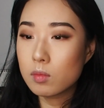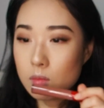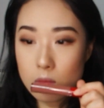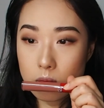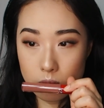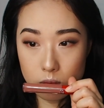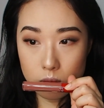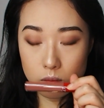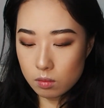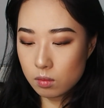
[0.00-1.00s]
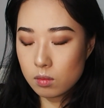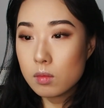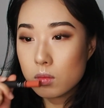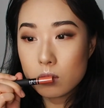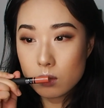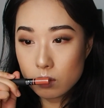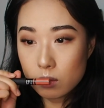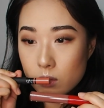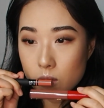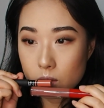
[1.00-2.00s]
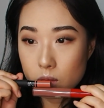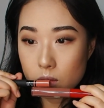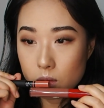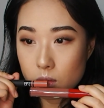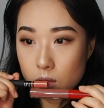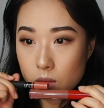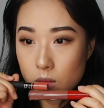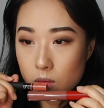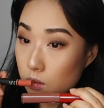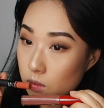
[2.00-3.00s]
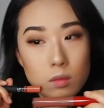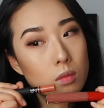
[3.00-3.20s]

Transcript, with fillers: I'm trying to decide which lipstick to use, but I ended up